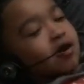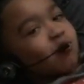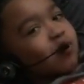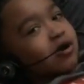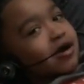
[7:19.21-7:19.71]

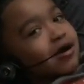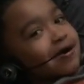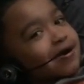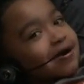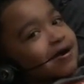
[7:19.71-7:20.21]
Good morning.
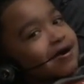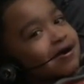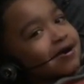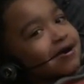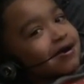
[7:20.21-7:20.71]
You
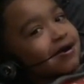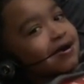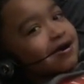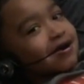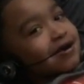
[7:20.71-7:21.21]
haven't said
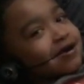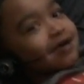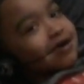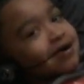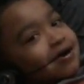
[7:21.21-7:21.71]
good morning,
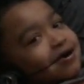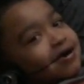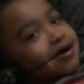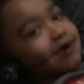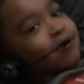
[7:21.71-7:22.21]

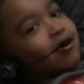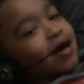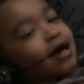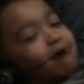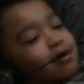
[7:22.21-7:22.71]
family. Good
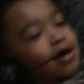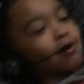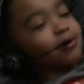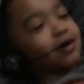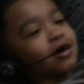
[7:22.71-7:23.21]
morning,
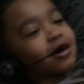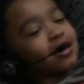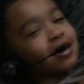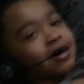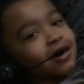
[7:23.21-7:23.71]
family.
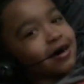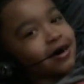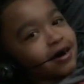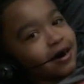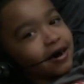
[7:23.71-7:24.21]

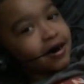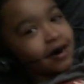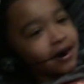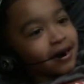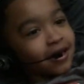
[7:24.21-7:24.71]
What's
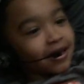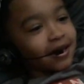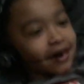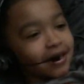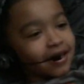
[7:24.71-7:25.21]
going
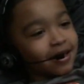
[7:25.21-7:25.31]
on?